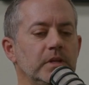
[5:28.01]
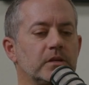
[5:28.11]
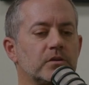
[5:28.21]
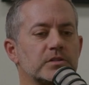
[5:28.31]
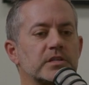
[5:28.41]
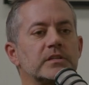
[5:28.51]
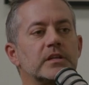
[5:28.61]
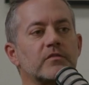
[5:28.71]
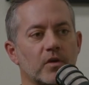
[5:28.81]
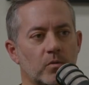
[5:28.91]
there is a
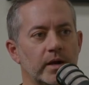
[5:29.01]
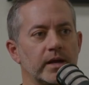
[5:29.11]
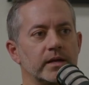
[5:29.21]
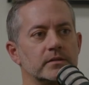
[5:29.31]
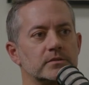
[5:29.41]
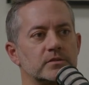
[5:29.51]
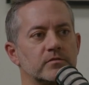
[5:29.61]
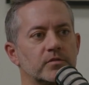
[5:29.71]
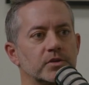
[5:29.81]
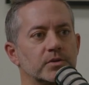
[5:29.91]
different way to
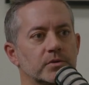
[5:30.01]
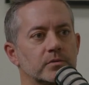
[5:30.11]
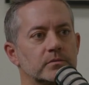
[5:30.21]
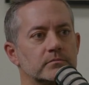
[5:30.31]
view